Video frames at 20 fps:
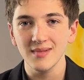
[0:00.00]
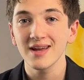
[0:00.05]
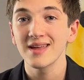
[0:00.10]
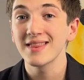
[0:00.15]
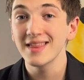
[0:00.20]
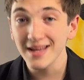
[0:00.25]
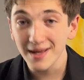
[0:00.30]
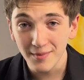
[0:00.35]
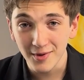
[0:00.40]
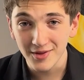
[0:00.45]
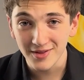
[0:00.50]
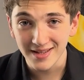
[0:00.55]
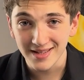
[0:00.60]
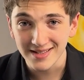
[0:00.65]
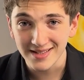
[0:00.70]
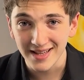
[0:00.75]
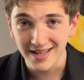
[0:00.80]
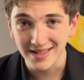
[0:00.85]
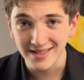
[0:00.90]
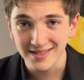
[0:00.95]
Think about these
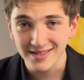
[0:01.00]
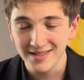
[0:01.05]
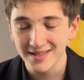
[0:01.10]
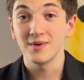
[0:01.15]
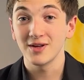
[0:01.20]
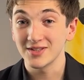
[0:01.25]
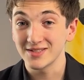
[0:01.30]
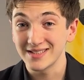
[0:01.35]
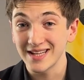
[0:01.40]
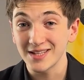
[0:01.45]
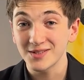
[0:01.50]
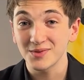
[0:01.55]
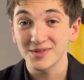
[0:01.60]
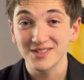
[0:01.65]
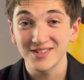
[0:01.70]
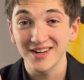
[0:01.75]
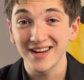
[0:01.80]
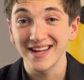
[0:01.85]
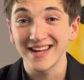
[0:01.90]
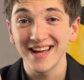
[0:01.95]
things because that's what's
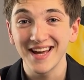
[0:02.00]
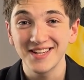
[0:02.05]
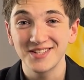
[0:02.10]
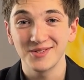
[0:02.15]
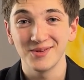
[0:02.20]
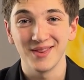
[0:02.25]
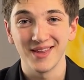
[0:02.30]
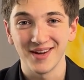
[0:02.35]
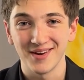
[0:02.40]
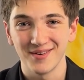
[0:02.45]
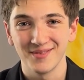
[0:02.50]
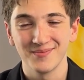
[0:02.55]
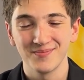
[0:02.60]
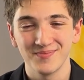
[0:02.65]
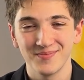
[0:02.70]
gonna get you there.